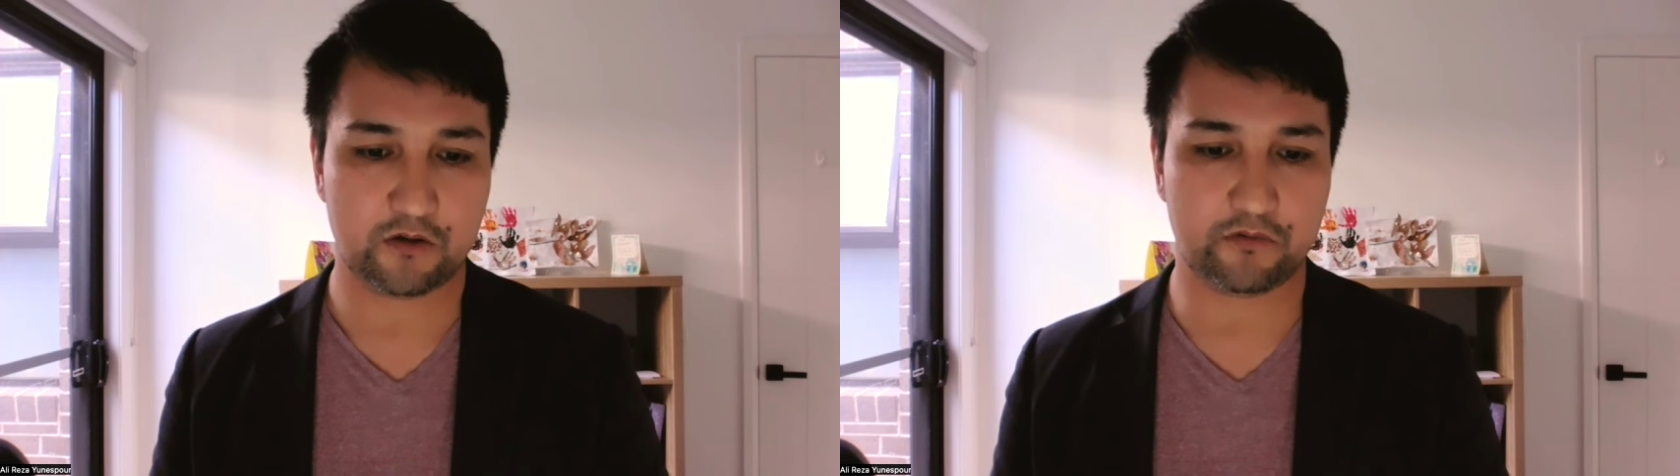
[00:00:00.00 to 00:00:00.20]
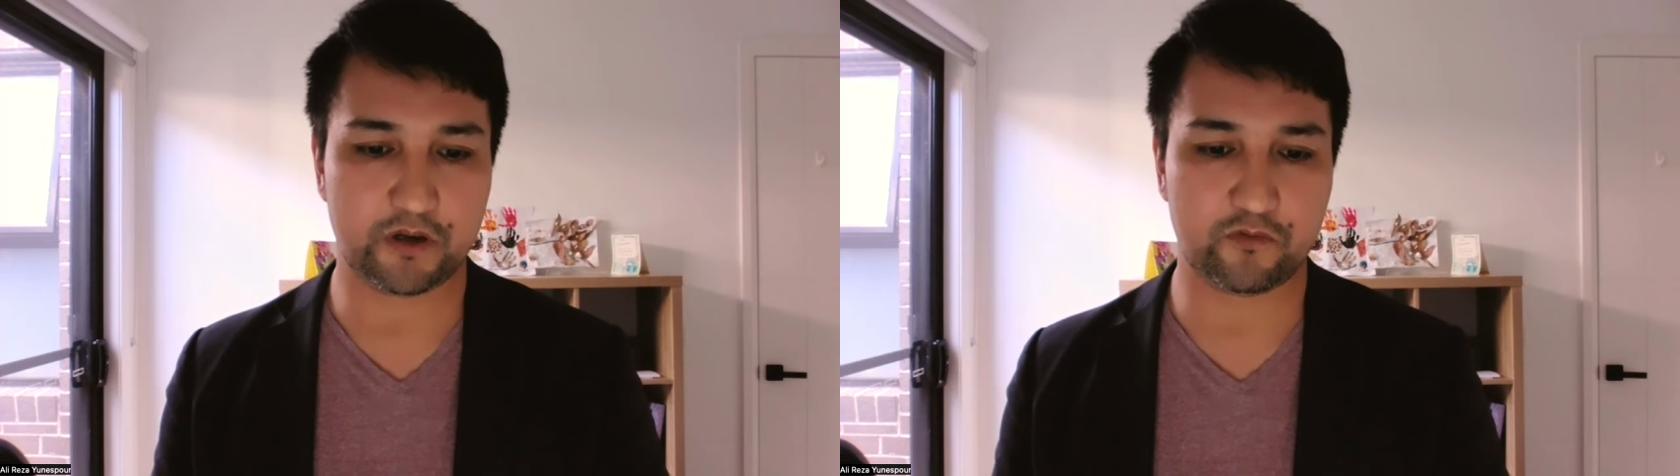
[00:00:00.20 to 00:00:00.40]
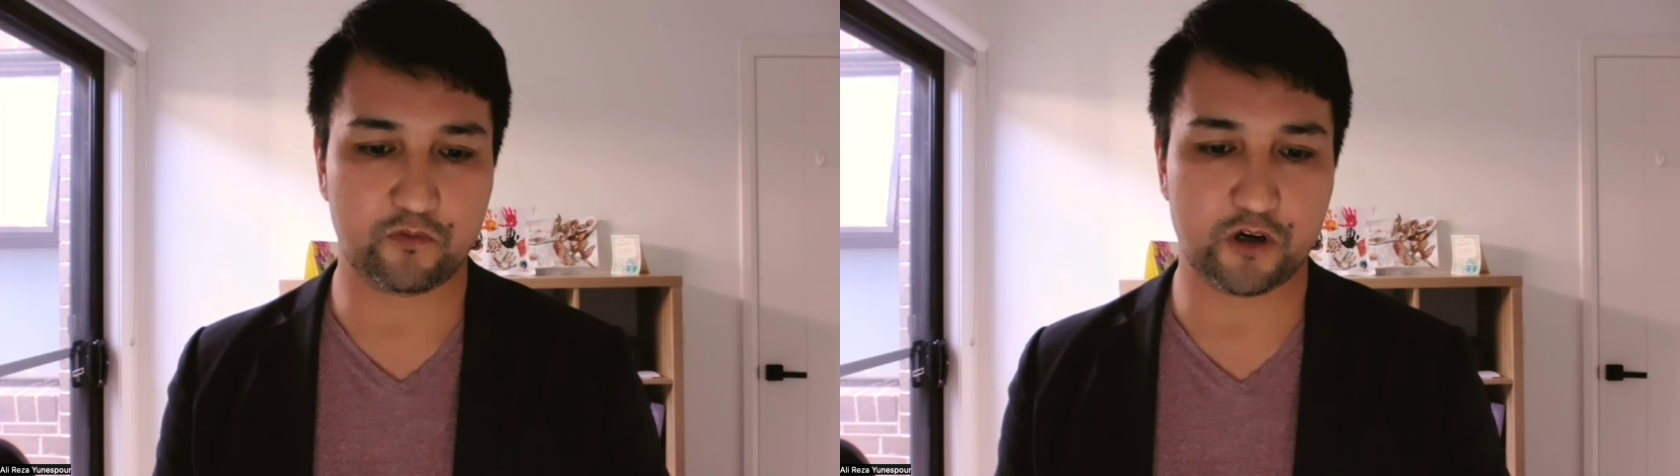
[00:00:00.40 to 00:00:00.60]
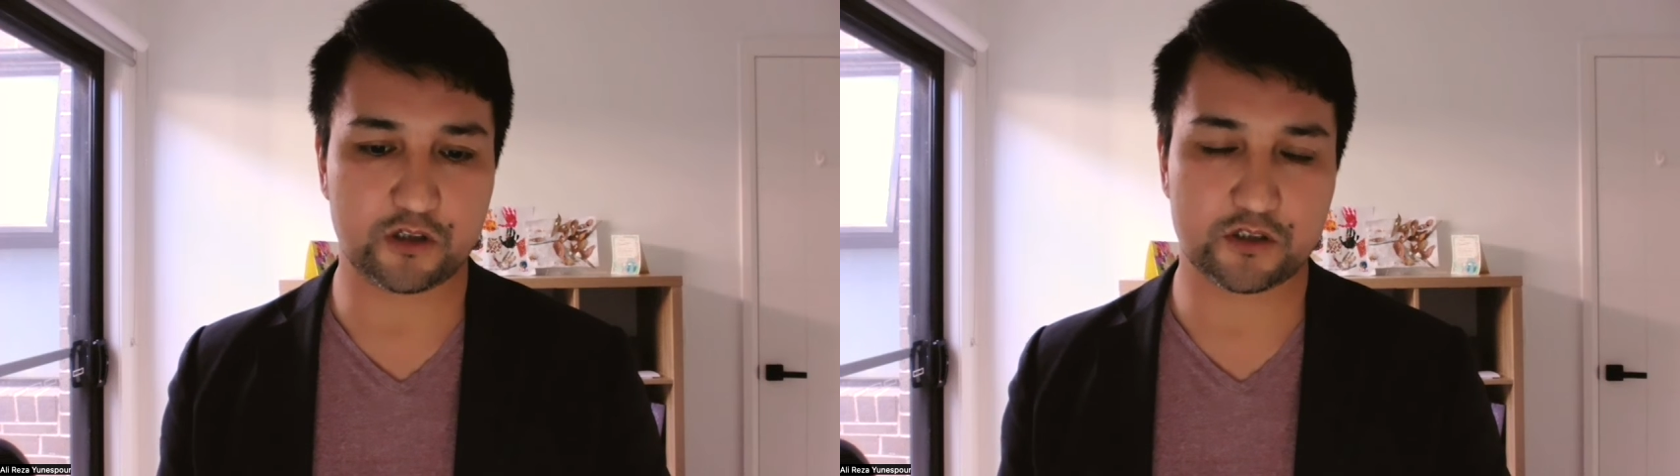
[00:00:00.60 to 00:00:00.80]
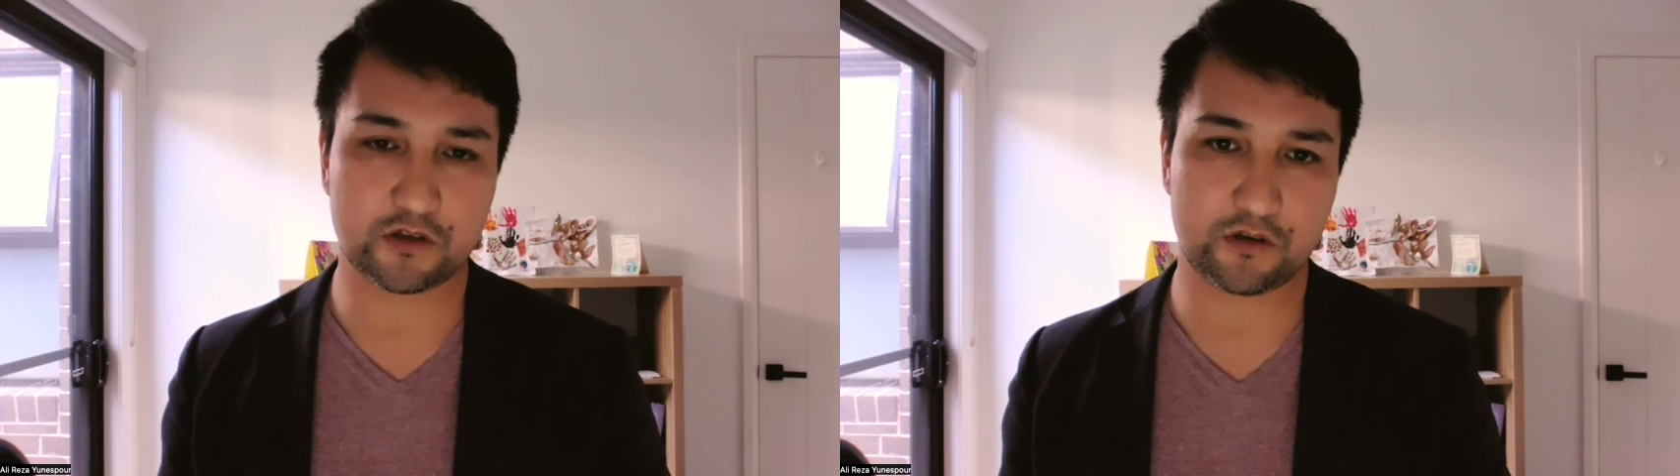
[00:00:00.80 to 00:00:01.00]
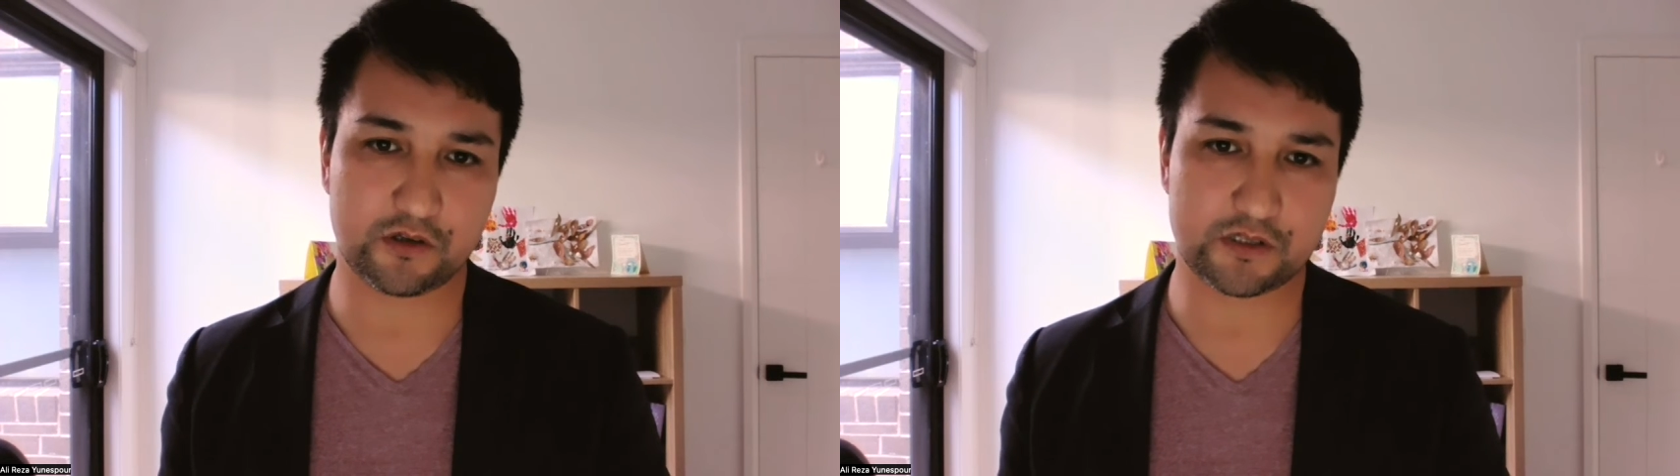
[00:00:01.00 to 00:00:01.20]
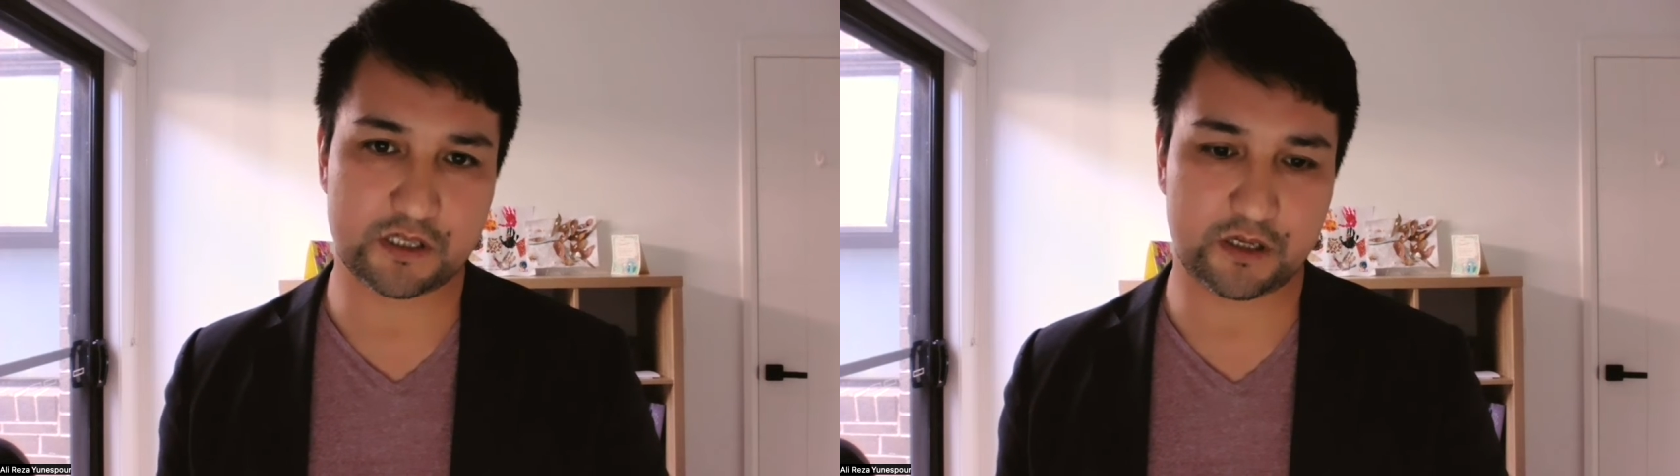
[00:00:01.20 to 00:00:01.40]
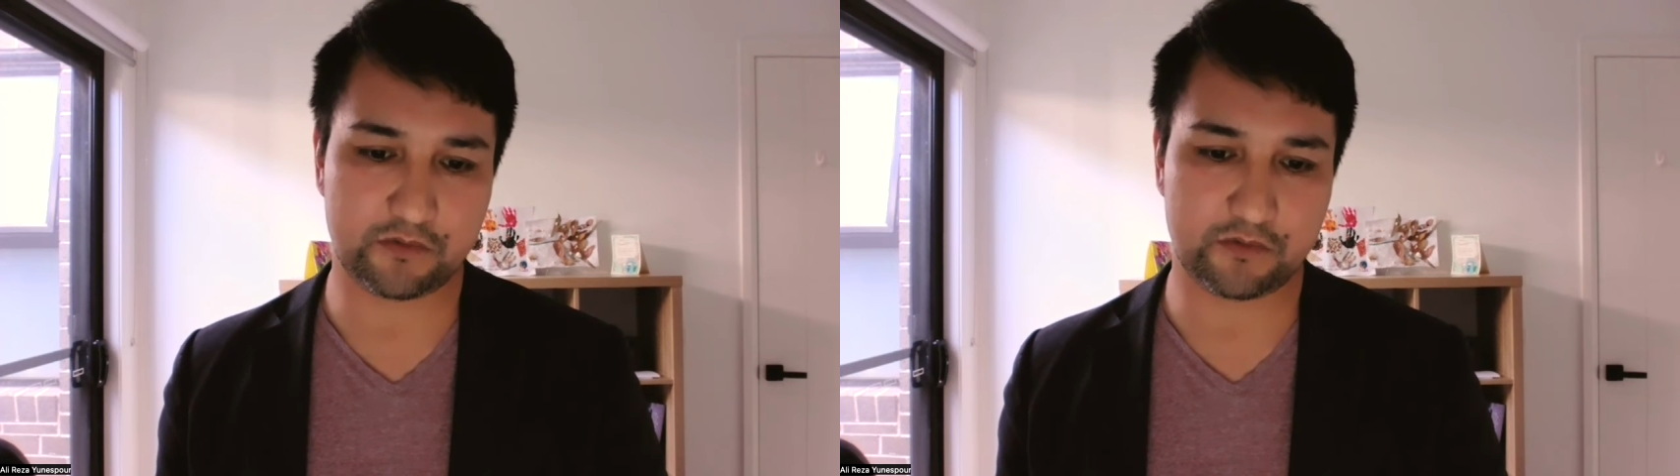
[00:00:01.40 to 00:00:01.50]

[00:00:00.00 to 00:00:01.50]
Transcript: We have worked closely